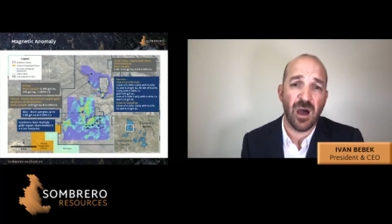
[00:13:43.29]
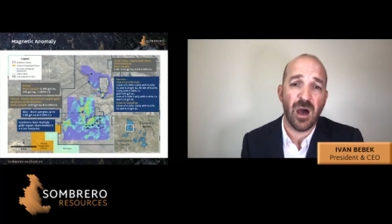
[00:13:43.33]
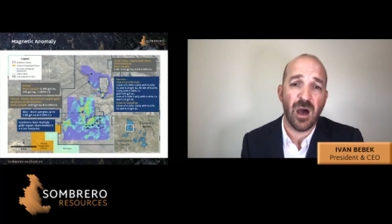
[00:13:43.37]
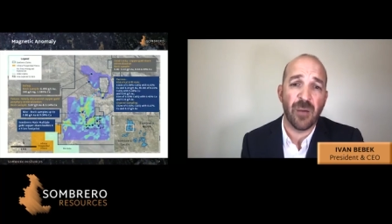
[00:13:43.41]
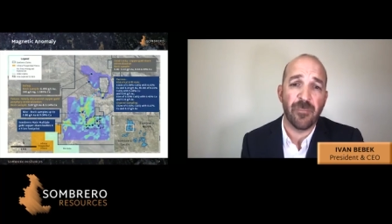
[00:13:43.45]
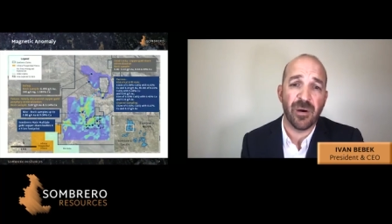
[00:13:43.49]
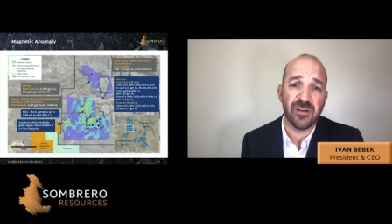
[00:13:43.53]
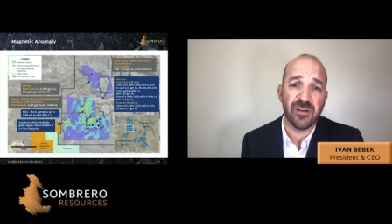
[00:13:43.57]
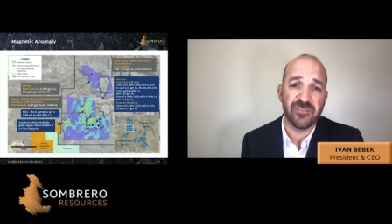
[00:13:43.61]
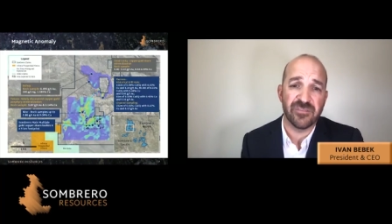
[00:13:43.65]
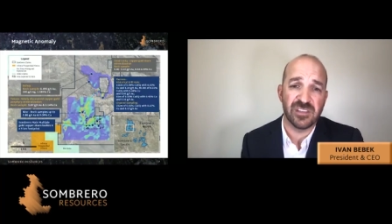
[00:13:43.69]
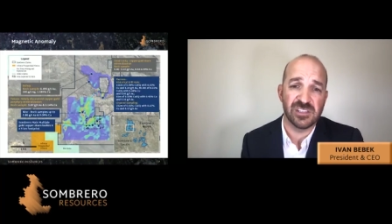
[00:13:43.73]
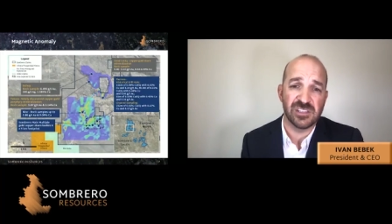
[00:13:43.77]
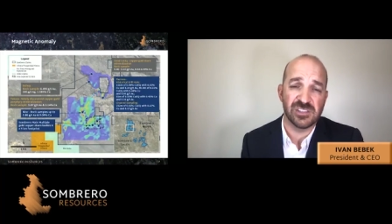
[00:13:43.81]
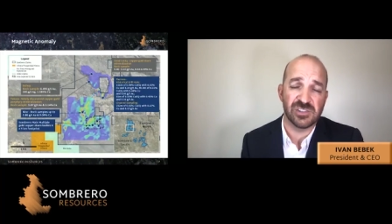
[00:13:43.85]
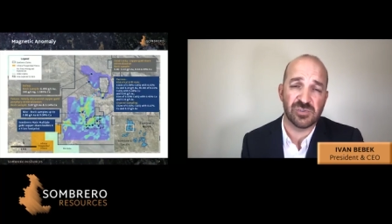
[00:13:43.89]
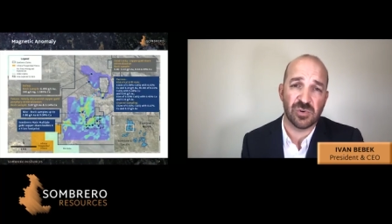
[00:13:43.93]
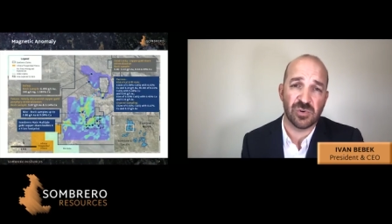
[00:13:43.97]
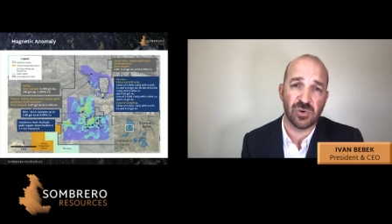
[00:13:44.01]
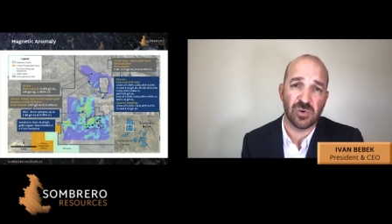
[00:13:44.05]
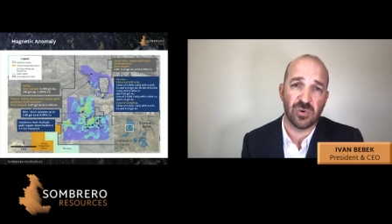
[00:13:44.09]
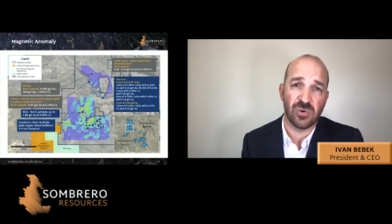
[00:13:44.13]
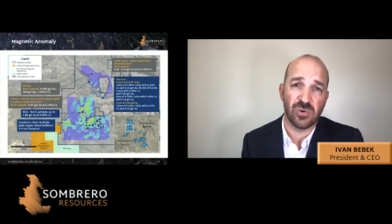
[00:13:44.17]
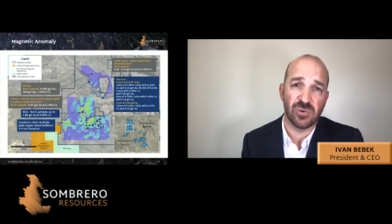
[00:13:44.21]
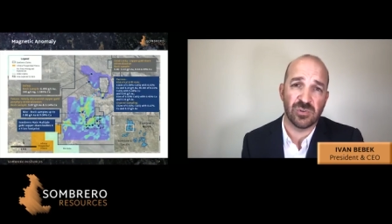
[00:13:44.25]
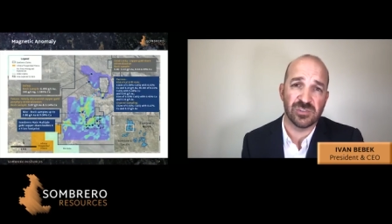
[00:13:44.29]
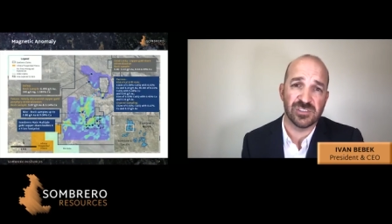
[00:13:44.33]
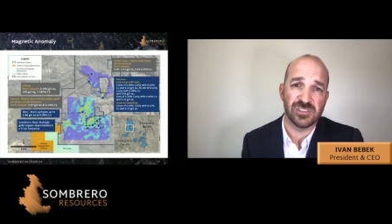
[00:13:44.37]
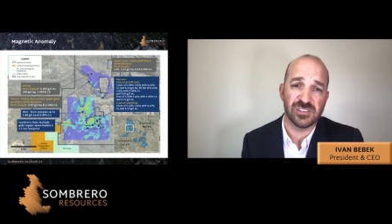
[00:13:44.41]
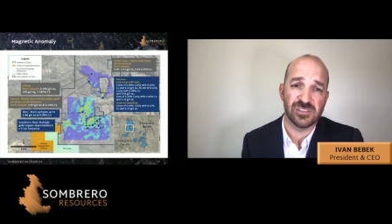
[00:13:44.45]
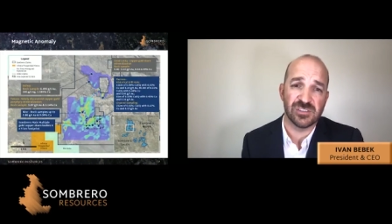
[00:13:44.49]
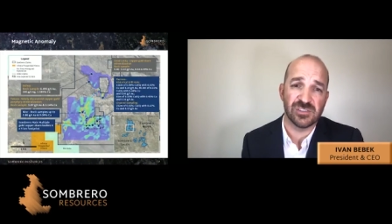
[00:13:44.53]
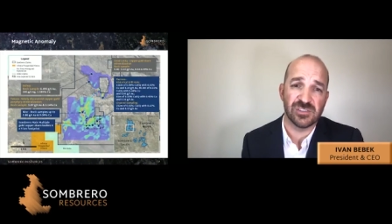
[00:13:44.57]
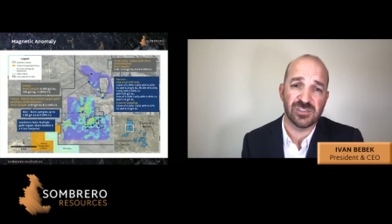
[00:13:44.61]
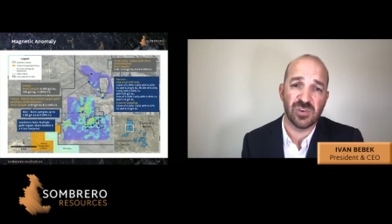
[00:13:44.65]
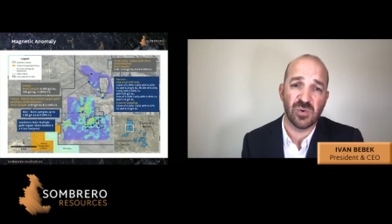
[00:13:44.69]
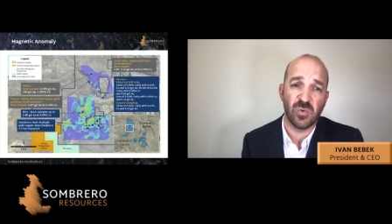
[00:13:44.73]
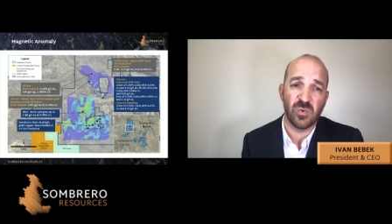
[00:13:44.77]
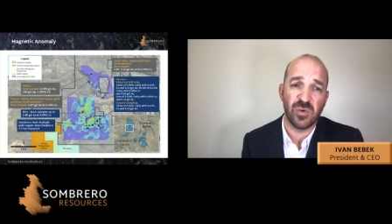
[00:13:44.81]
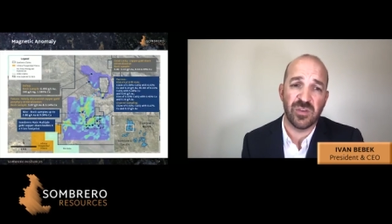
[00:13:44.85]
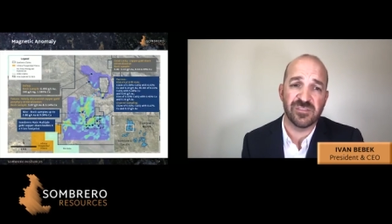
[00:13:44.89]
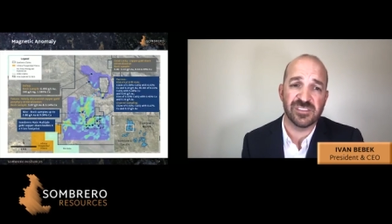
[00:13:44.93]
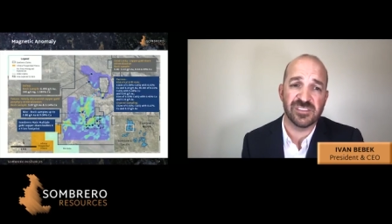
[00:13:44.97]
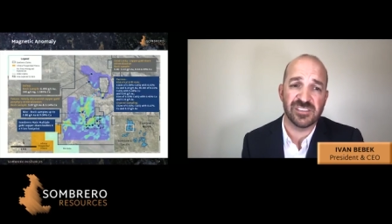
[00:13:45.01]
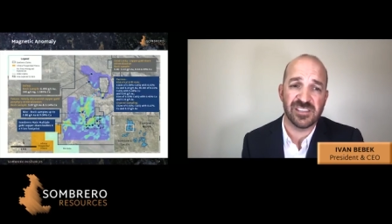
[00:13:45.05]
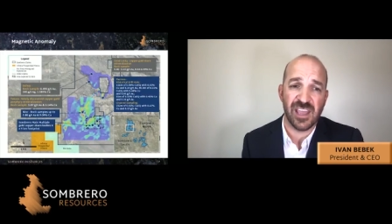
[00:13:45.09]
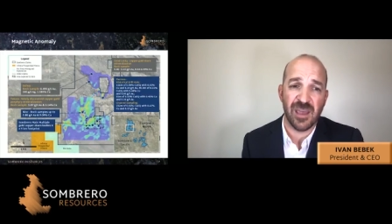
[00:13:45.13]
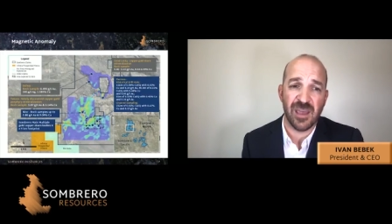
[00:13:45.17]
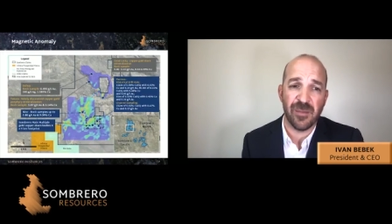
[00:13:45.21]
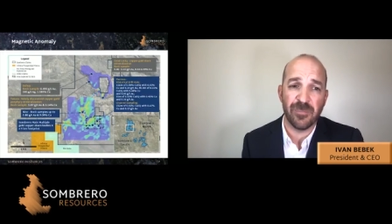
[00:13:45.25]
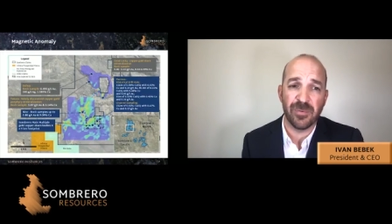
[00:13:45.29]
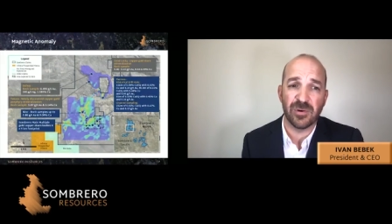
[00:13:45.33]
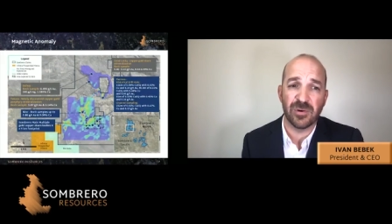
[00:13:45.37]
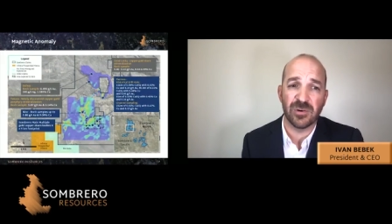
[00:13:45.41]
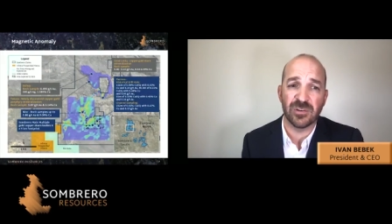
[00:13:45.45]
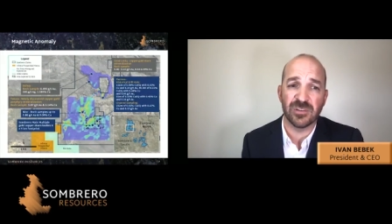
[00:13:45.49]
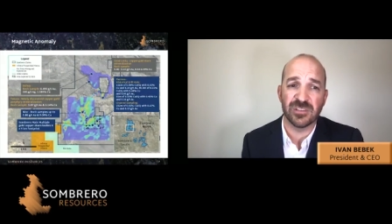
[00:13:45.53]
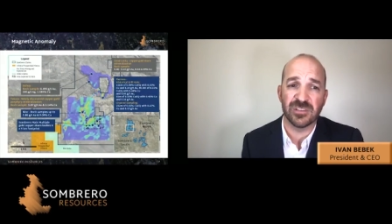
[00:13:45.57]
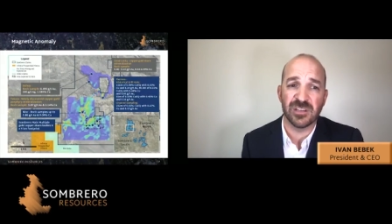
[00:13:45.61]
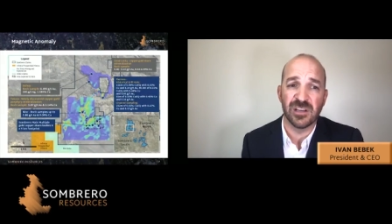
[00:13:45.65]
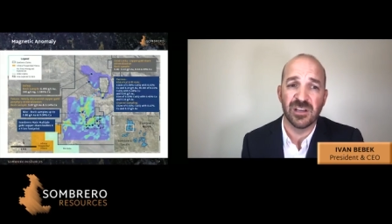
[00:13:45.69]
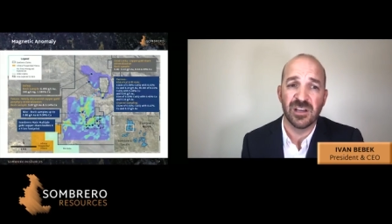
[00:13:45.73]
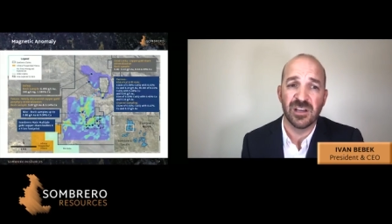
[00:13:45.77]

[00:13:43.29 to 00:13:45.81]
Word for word: above these drill holes. So we've sampled